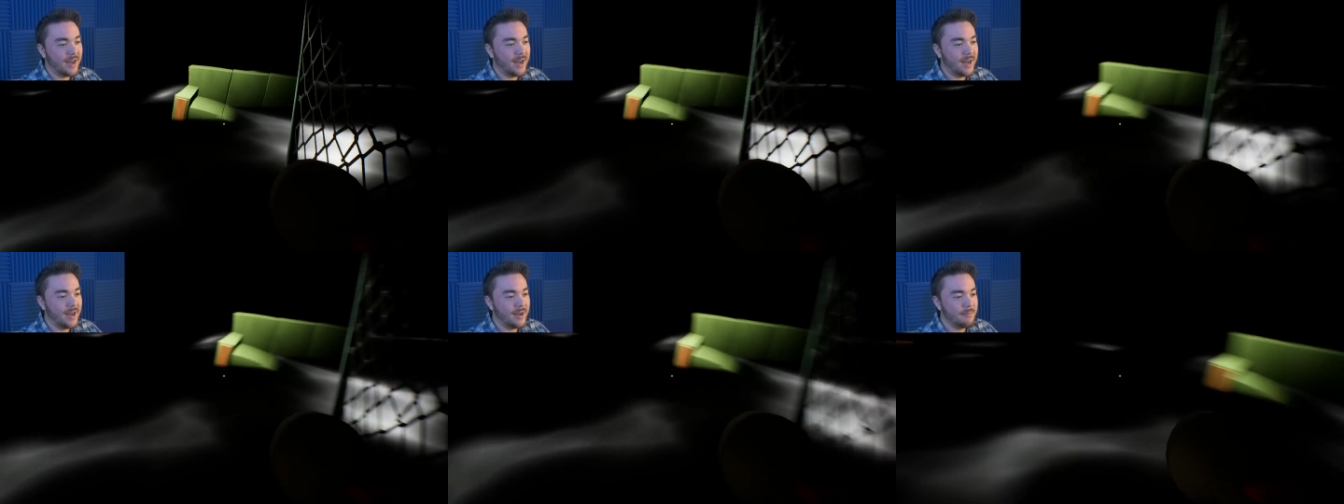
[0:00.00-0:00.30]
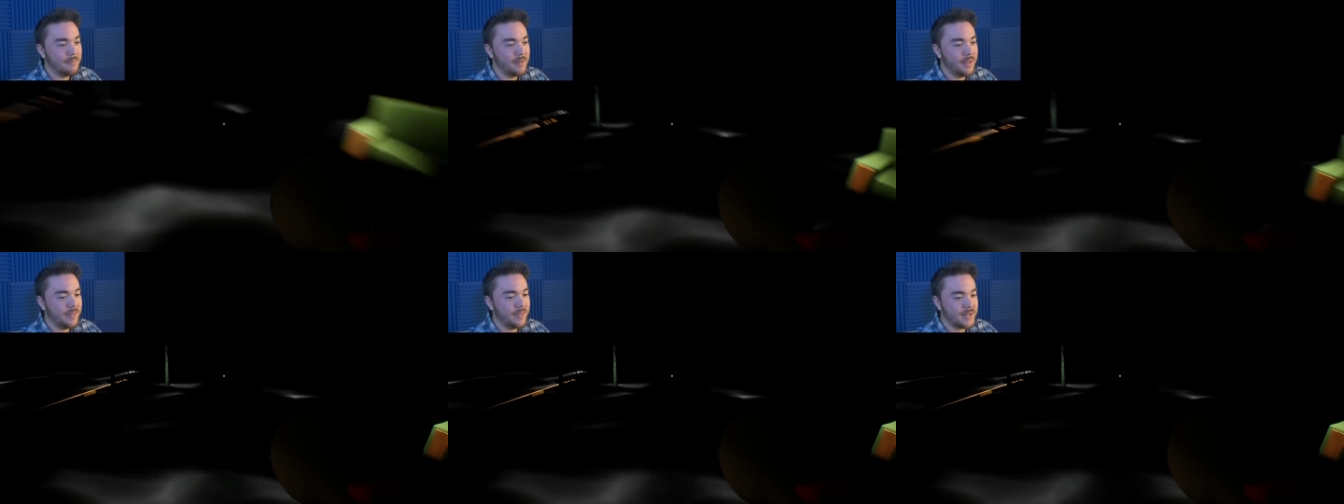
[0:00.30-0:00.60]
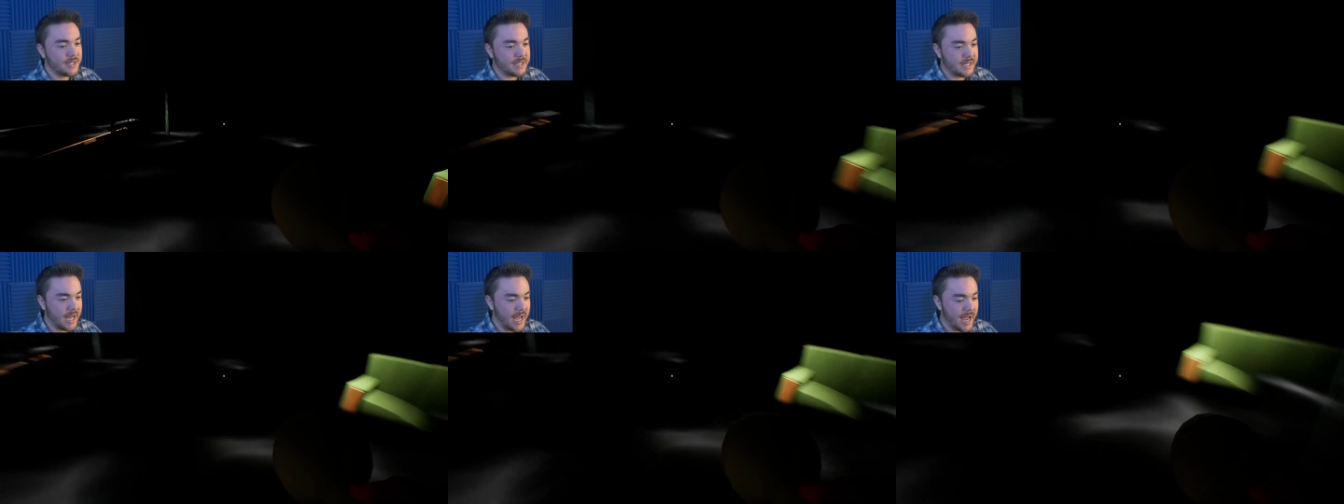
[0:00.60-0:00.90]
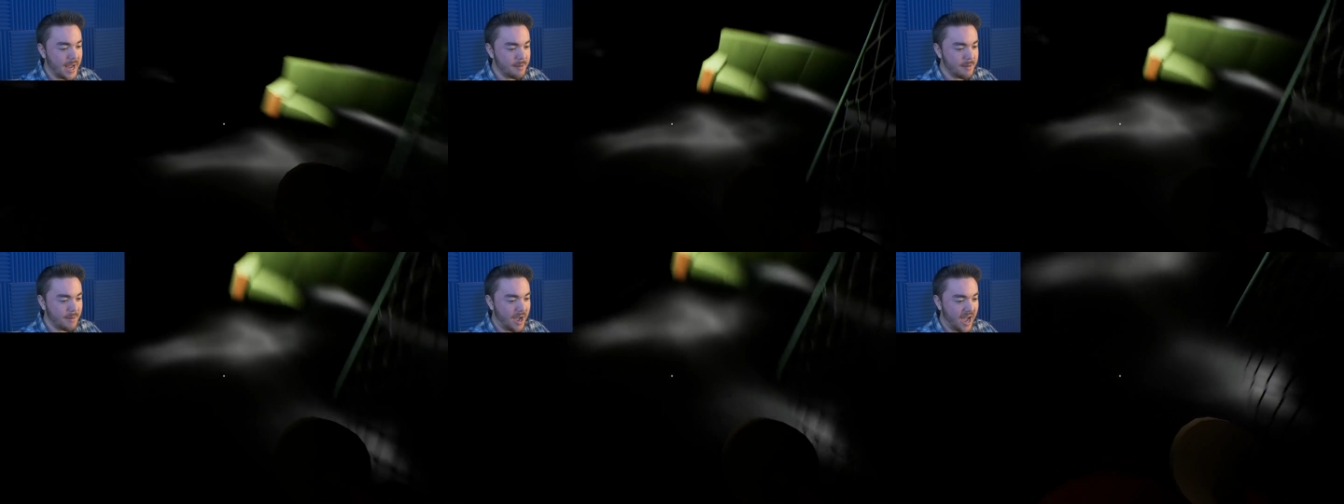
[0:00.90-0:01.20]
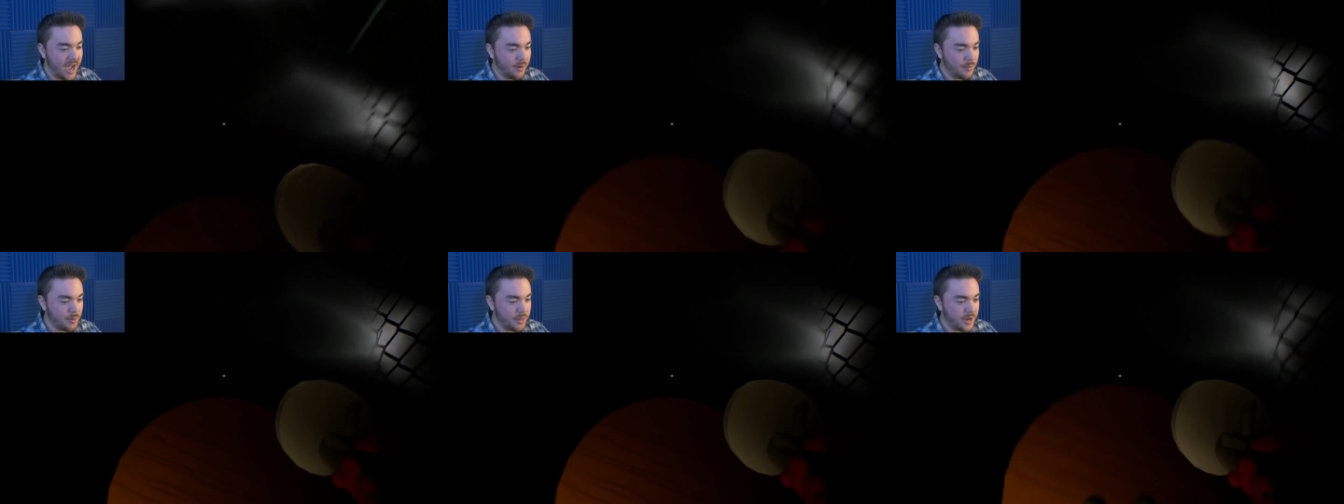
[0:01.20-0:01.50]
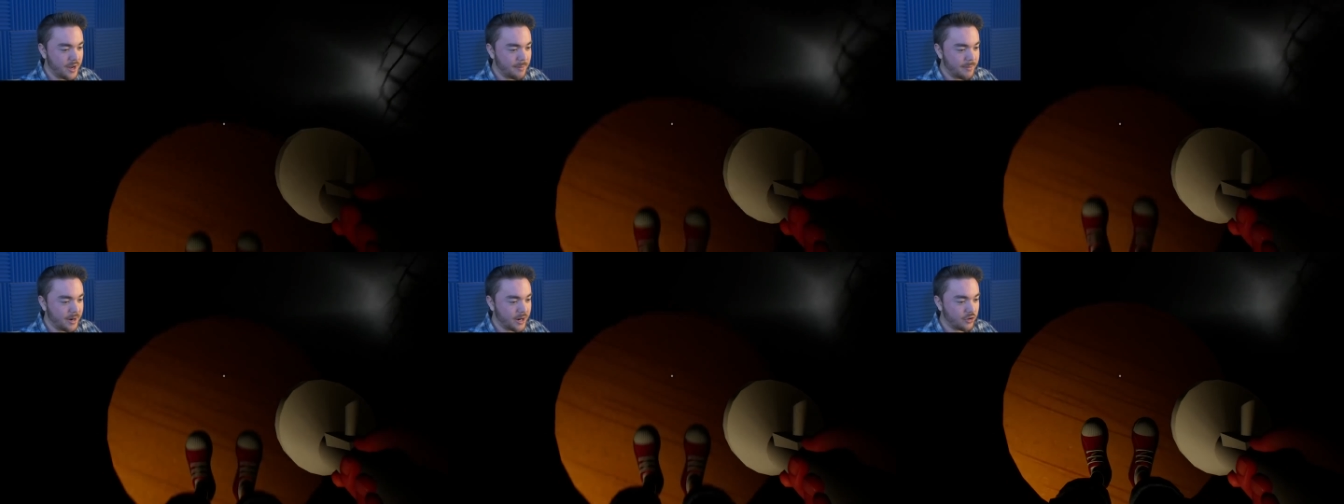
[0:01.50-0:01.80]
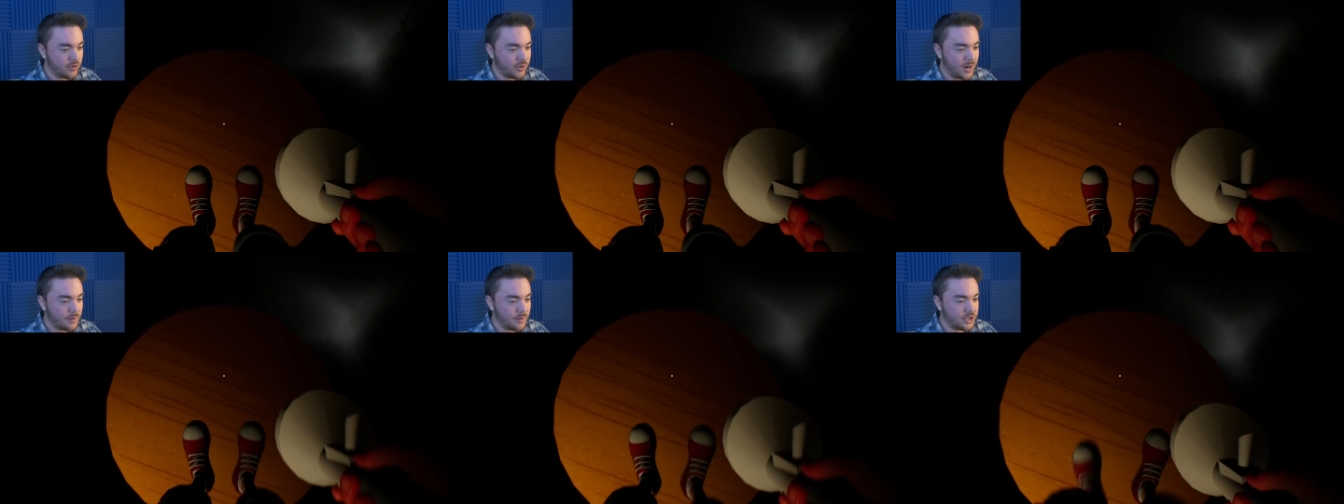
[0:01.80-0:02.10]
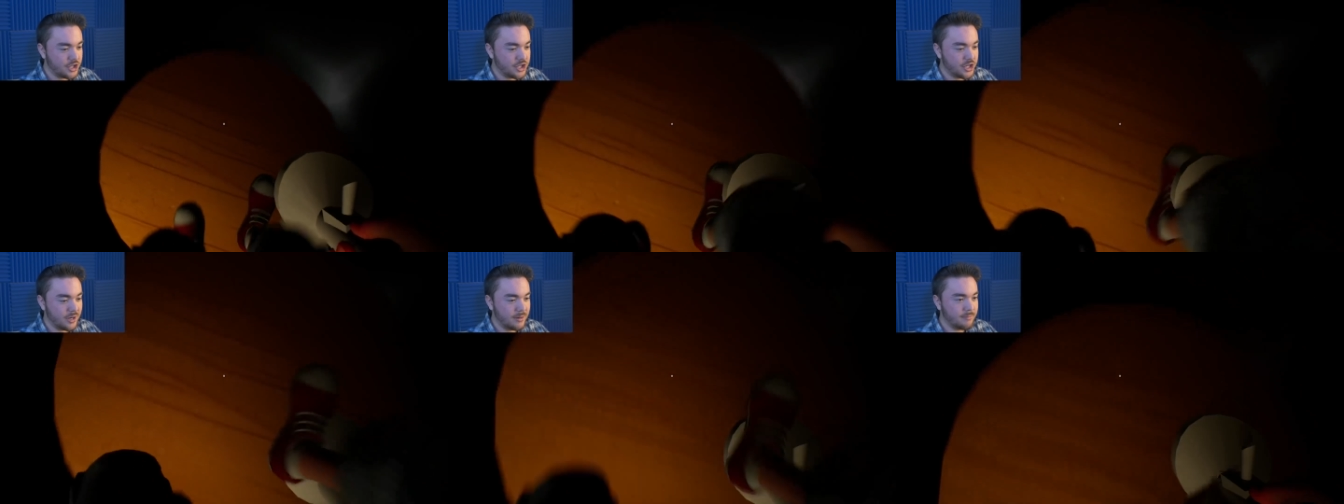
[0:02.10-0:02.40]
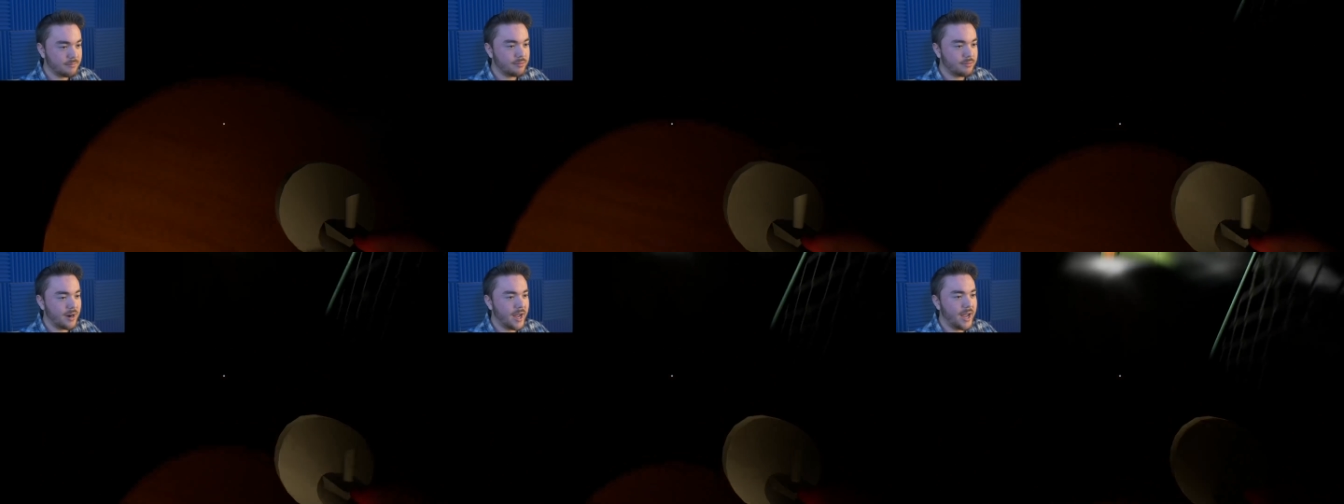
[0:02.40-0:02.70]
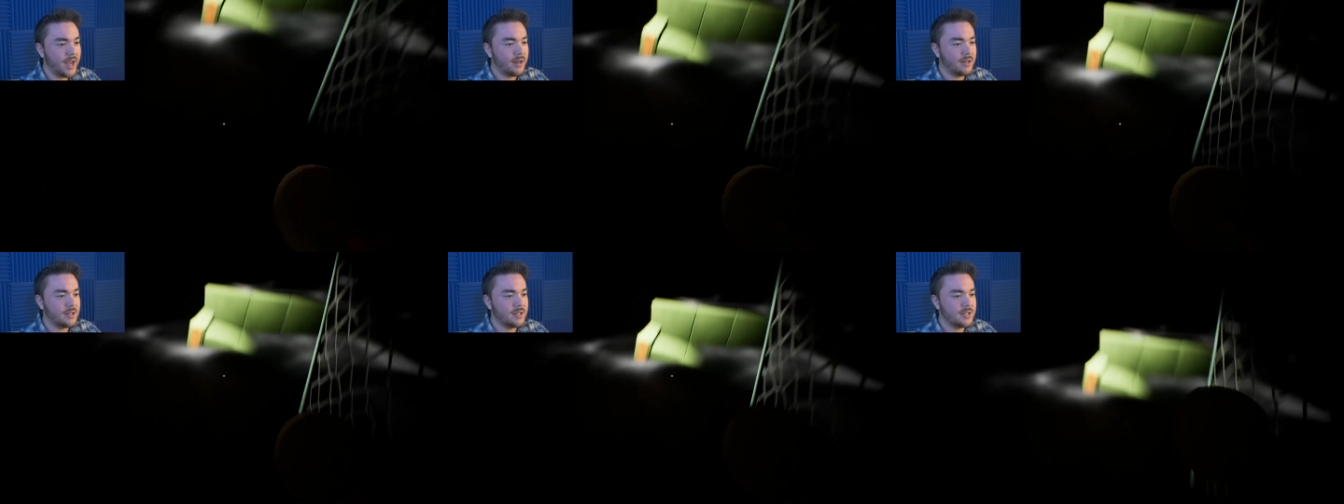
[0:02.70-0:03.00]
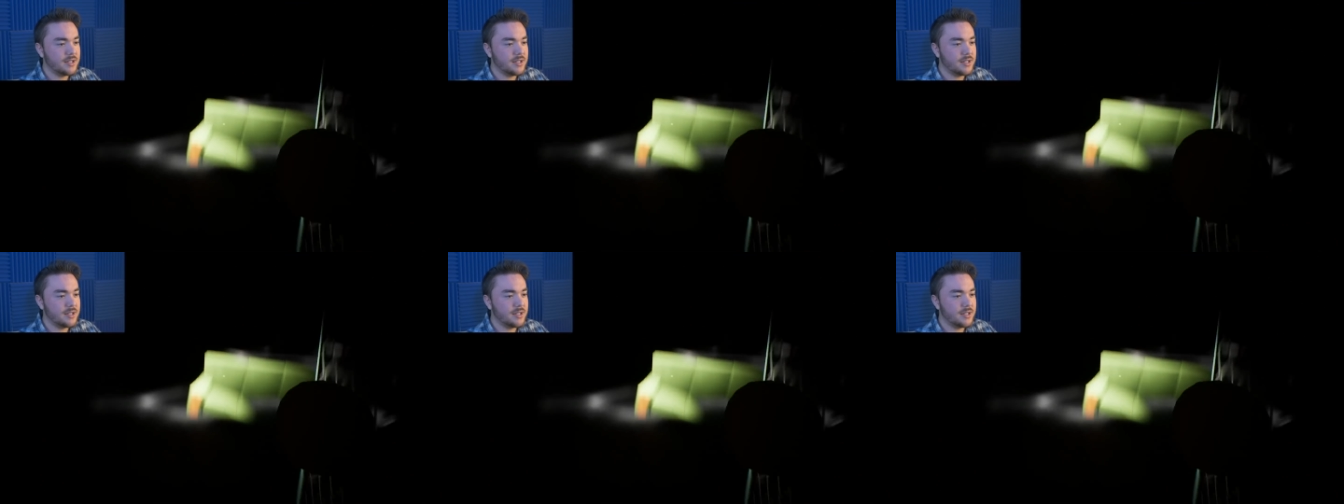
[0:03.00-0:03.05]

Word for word: Um, this time, I don't think I'm gonna crouch jump, right?